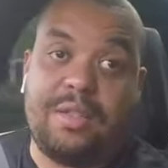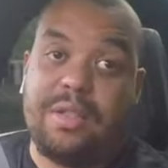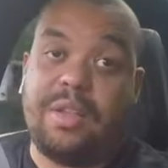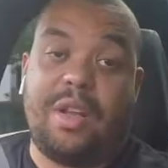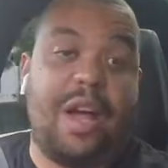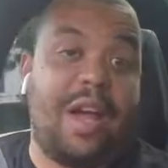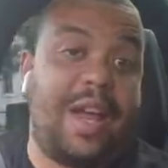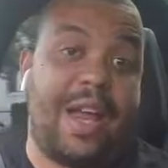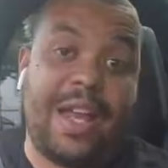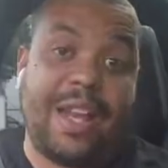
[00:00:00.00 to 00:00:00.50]

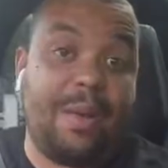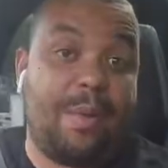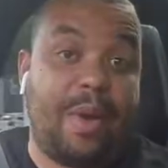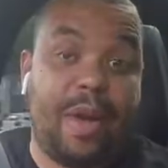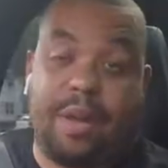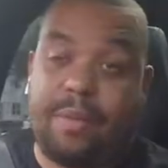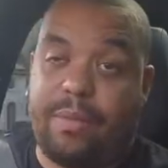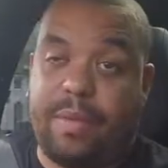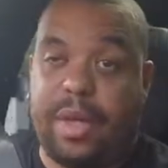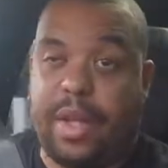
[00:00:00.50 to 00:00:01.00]
like
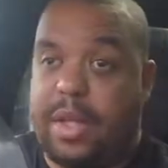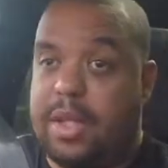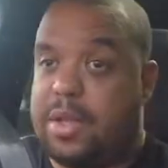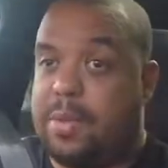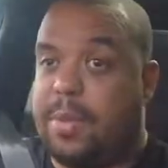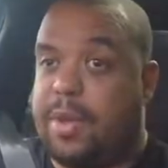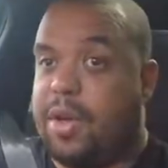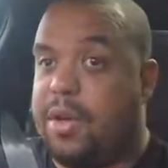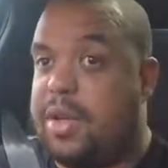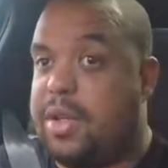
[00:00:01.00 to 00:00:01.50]
anywhere really, to
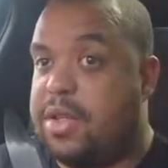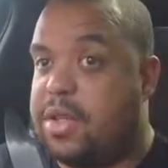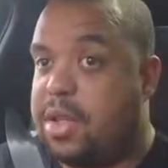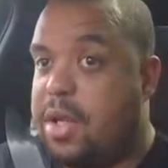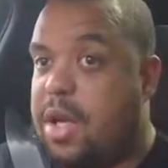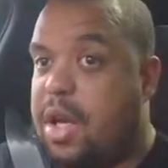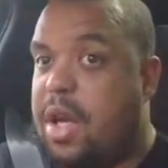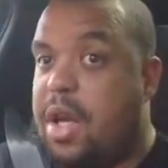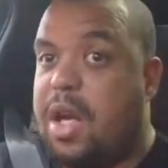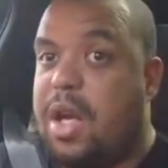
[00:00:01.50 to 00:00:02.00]
be honest.
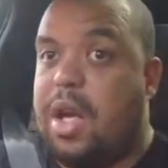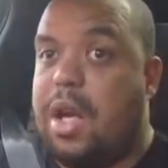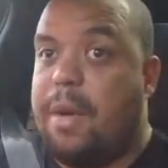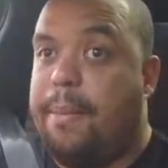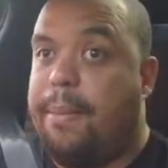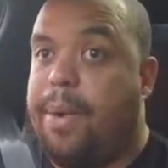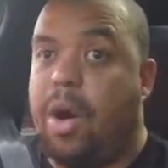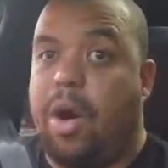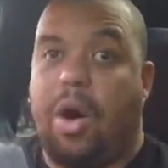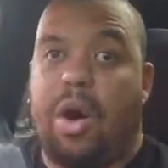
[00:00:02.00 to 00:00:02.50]

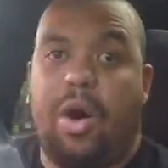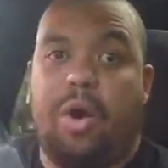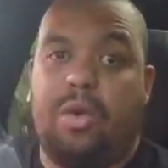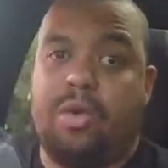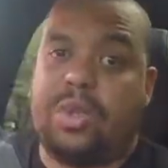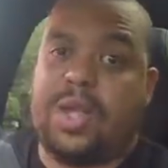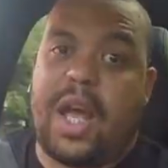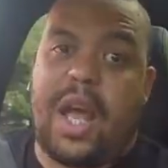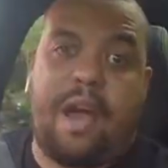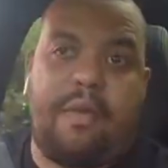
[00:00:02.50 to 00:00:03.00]

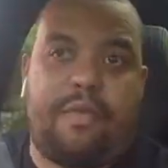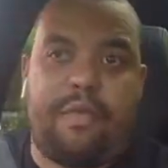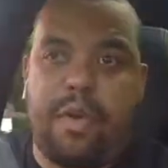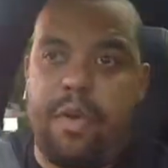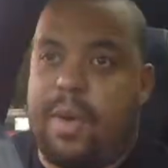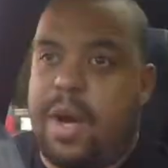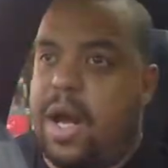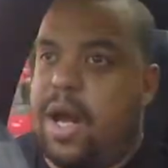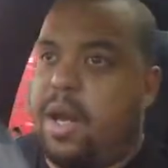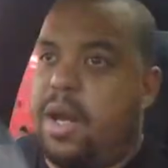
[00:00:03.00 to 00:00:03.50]
Potholes
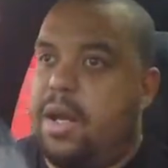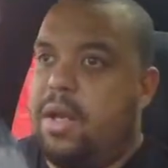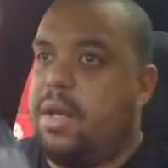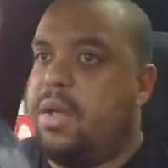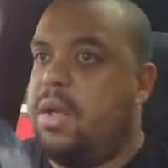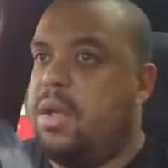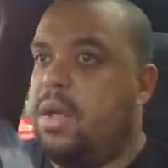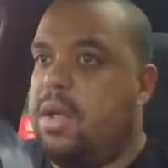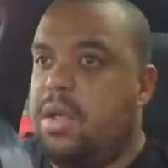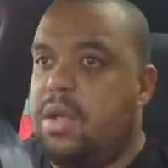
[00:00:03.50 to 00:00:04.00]
everywhere.
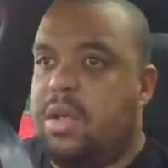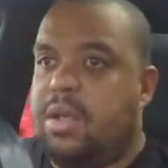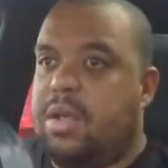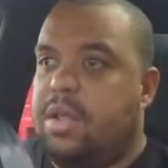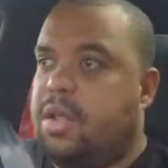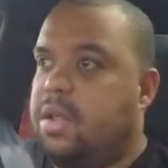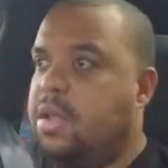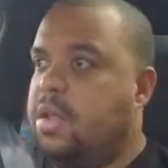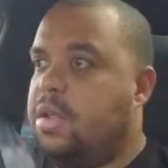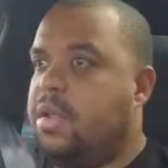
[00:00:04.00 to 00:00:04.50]

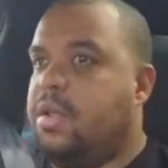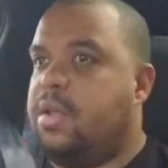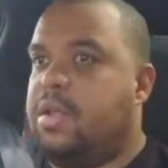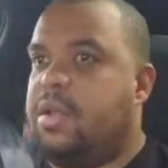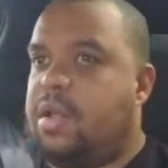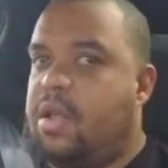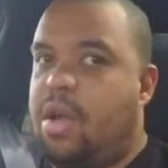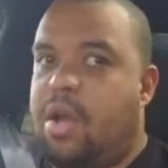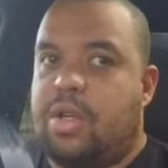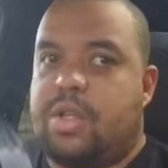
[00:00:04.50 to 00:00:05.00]

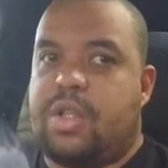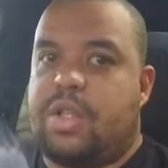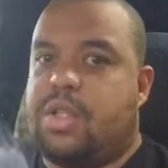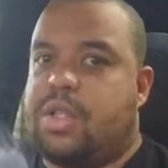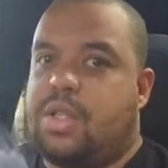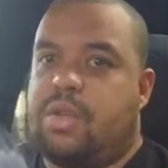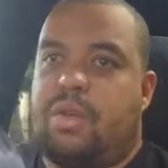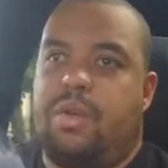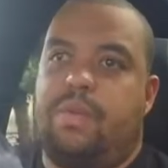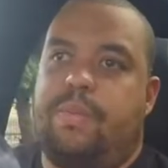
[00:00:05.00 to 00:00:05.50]
The car
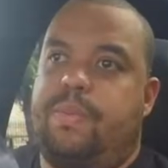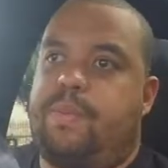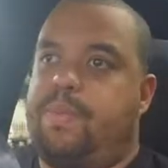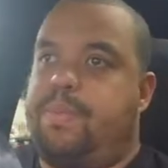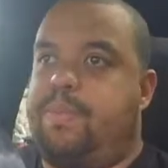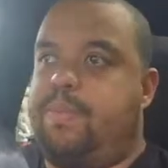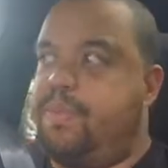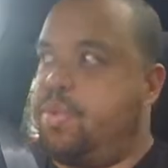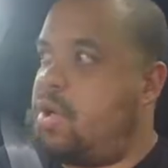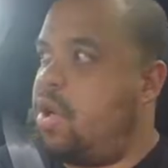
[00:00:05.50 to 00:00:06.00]
just sort
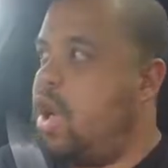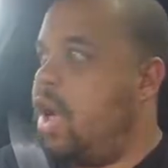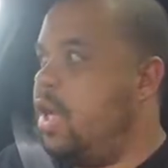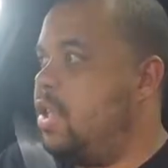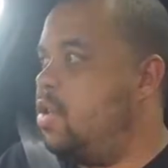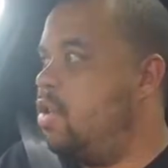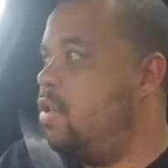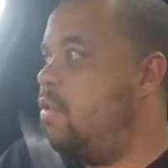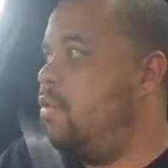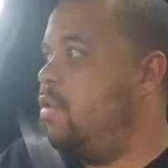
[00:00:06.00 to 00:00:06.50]
of
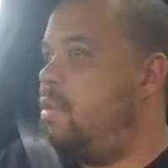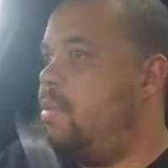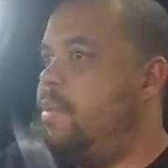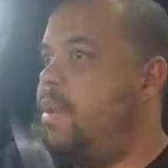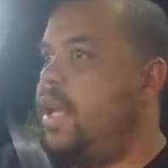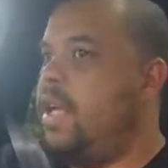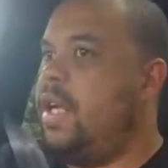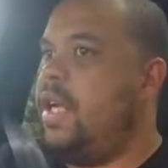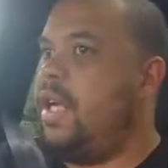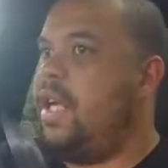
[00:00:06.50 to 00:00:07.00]
glides over them.
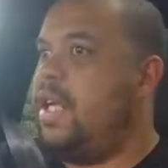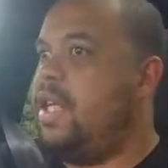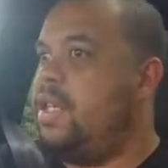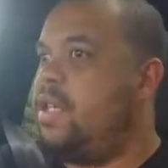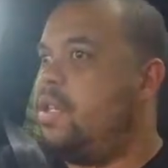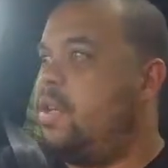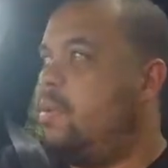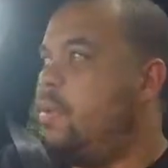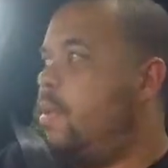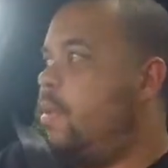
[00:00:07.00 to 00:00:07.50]
He
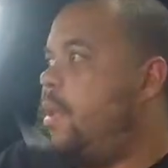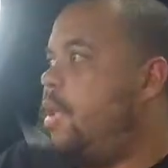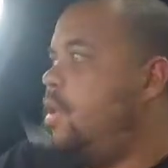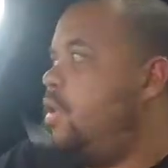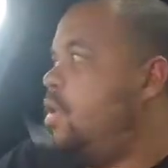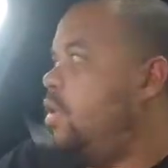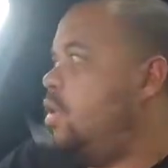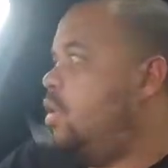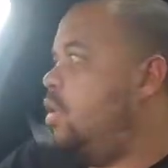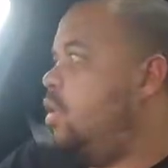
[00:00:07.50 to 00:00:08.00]
eats them. I
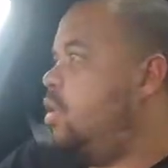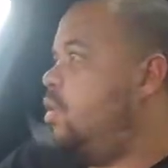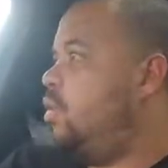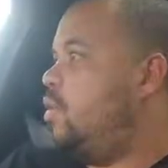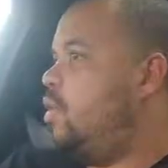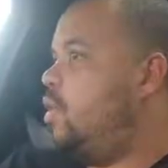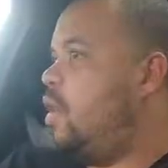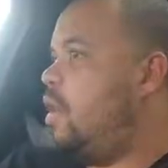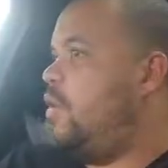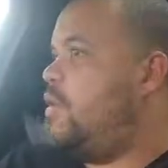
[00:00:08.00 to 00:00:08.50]
mean,
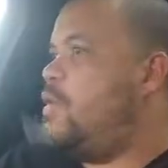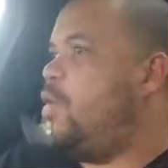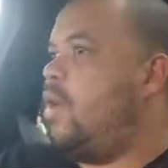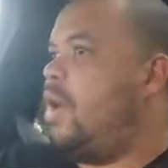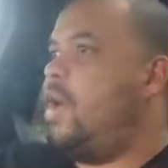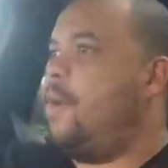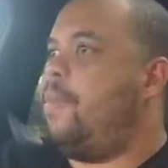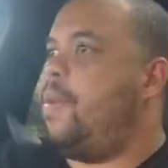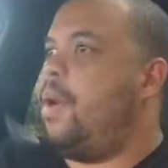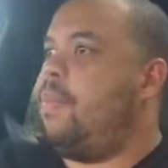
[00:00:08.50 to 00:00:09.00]
if you
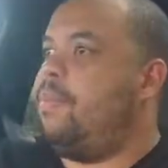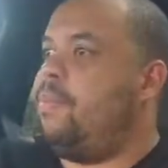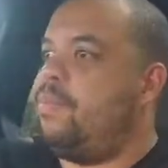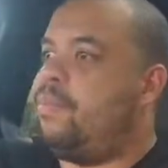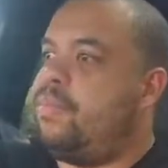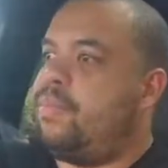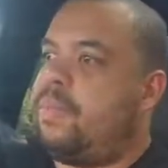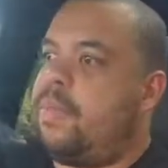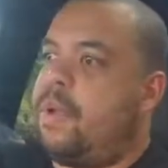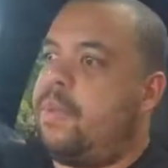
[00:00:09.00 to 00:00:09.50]
hit a bump
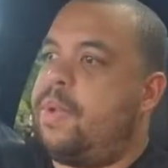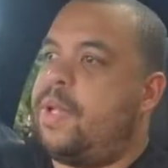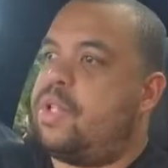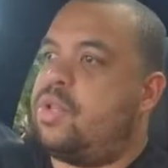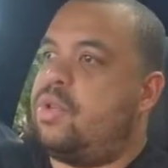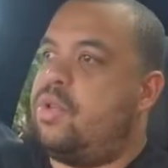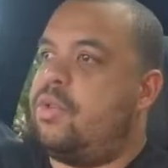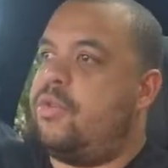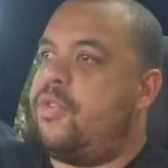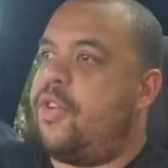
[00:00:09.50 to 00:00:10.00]
a bit
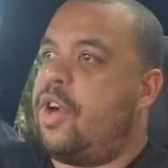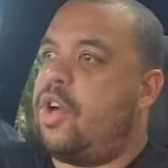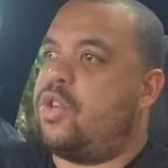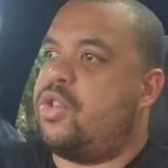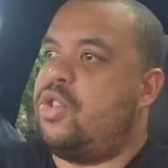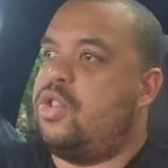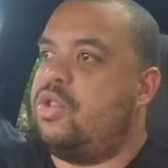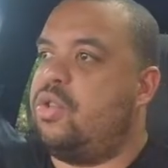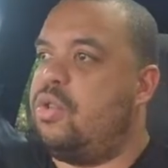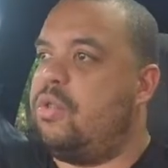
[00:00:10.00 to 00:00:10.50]
too
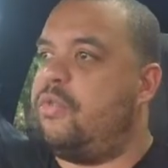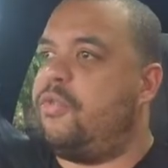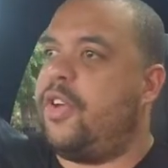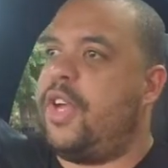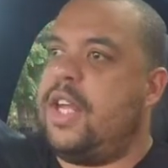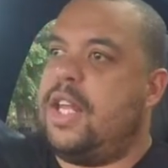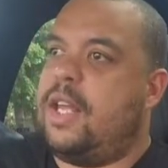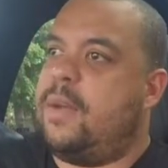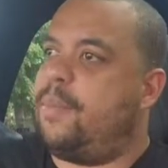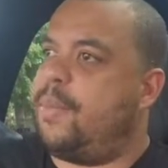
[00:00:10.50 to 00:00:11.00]
fast, you do
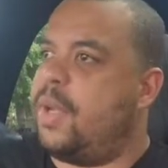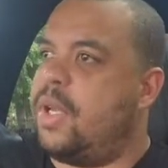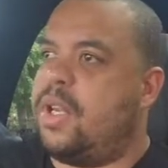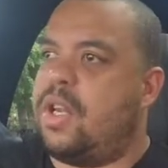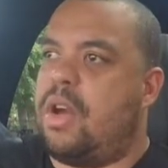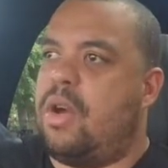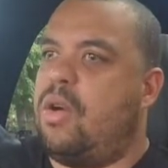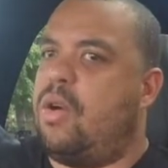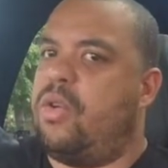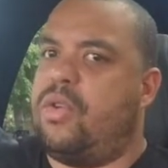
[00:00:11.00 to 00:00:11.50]
feel it, but
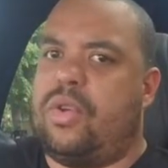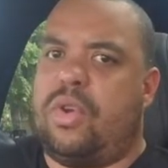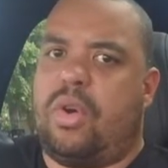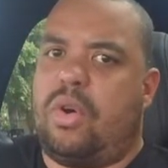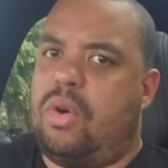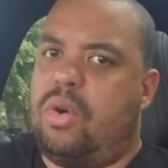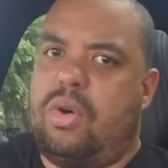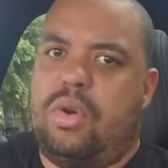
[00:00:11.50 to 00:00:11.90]
no, not